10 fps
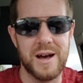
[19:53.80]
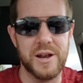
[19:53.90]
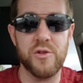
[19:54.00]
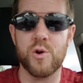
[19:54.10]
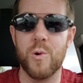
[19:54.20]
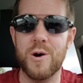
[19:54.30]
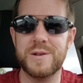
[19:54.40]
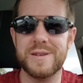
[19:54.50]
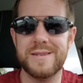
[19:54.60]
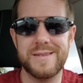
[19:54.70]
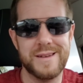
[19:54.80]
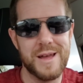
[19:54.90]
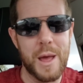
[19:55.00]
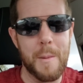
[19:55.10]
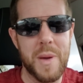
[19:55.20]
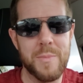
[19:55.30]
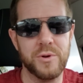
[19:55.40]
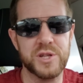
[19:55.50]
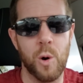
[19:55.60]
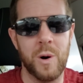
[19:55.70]
Another quote,
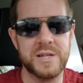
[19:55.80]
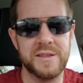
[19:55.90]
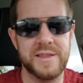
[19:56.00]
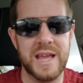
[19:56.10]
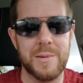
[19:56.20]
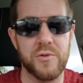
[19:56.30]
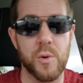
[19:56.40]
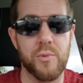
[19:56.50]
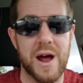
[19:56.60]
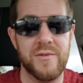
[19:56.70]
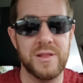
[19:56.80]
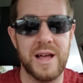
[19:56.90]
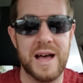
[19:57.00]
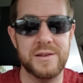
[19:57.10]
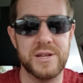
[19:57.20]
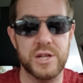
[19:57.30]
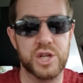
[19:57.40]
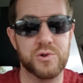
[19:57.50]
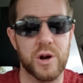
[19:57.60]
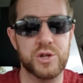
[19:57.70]
people don't want to think about their private lives in
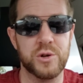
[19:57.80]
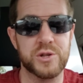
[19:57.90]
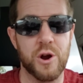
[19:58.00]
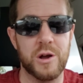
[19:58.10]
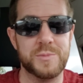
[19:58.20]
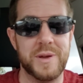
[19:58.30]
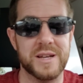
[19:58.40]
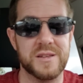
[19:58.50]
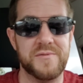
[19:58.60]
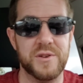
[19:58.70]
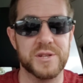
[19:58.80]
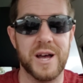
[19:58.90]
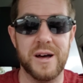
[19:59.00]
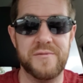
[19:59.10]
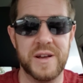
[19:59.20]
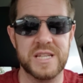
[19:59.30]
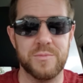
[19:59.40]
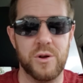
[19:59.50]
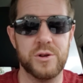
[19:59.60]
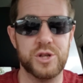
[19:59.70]
structural terms because it feels
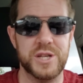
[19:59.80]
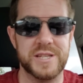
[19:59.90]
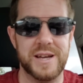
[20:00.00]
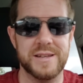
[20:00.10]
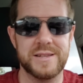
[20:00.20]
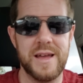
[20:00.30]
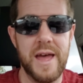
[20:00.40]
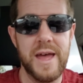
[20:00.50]
unfixable, she says.